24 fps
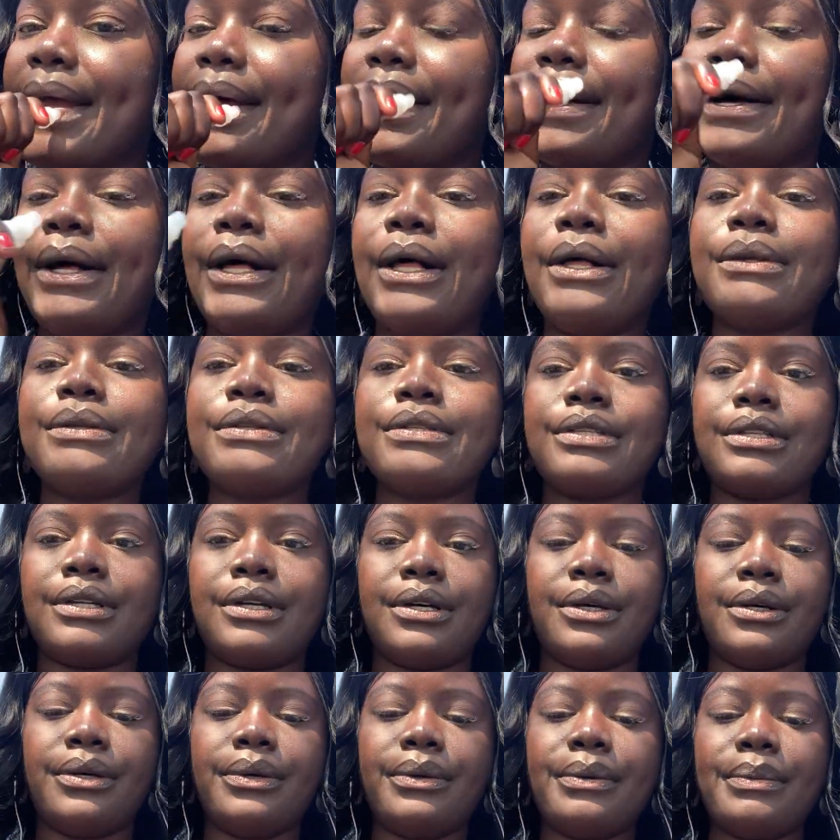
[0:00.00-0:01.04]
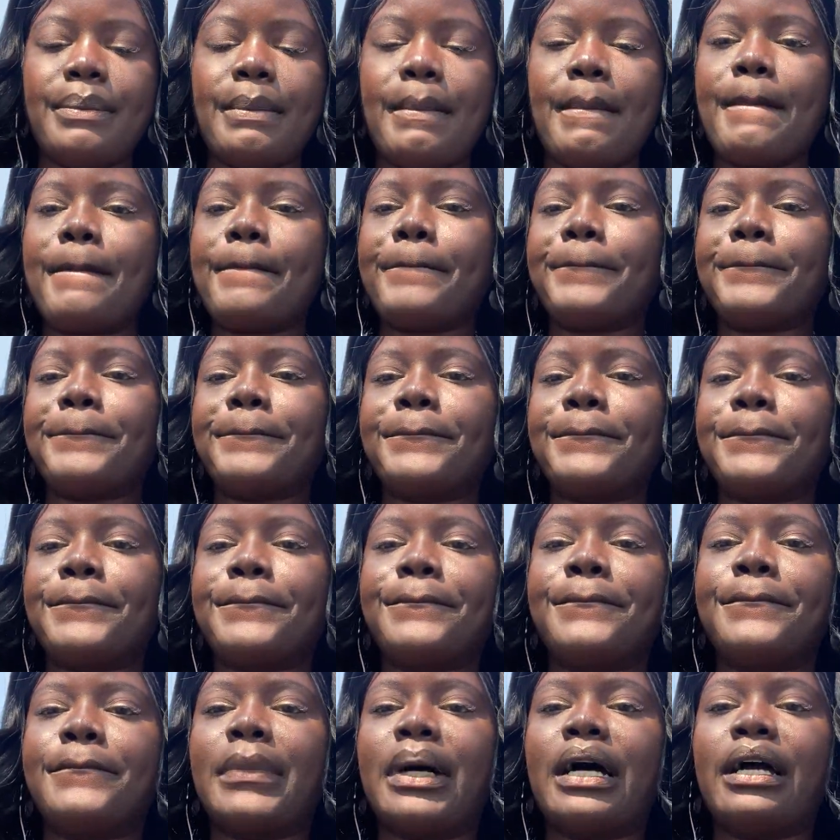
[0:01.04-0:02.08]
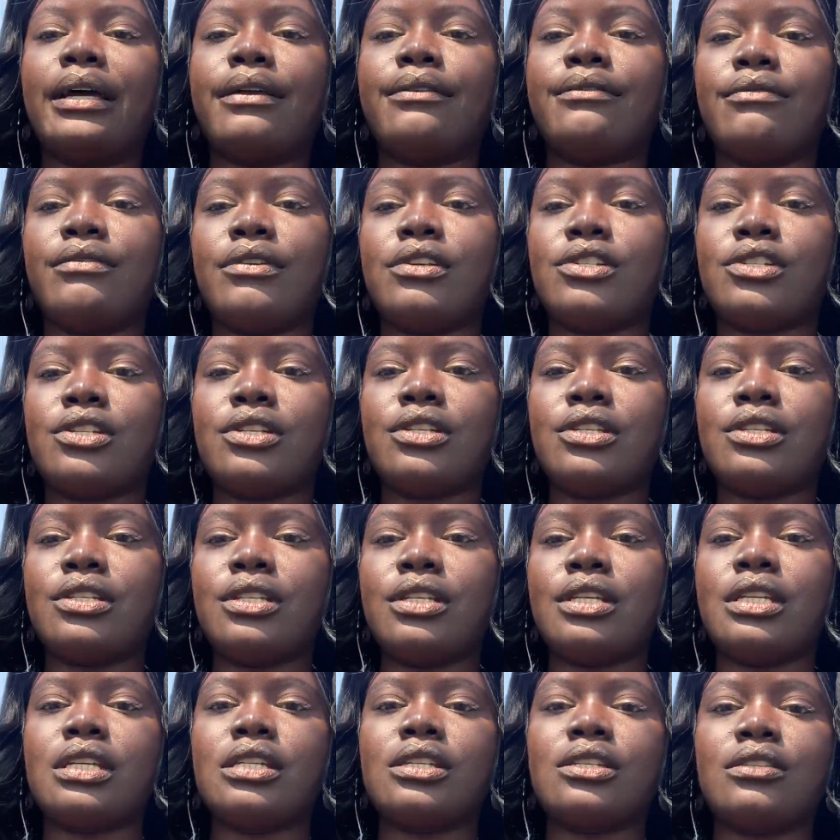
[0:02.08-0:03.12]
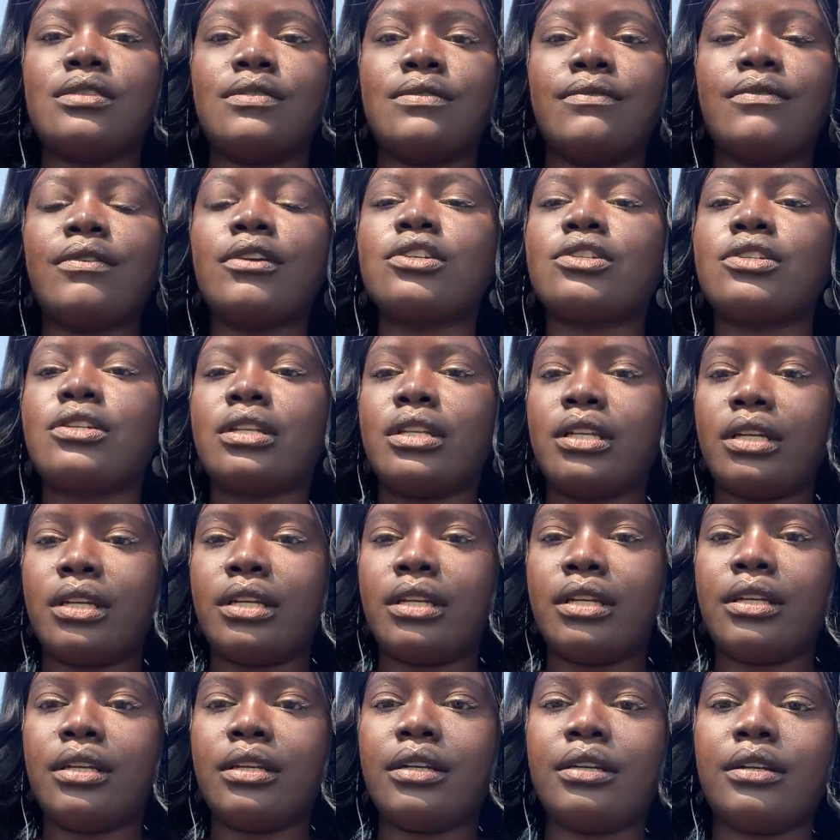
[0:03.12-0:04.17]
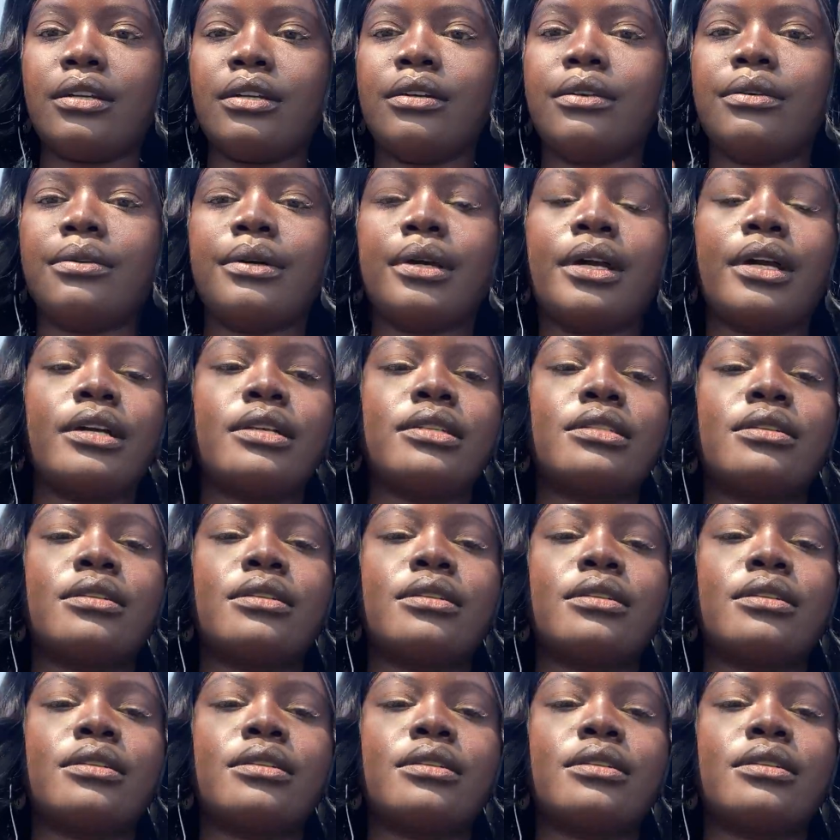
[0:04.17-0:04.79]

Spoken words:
Also, my vision is visioning, okay?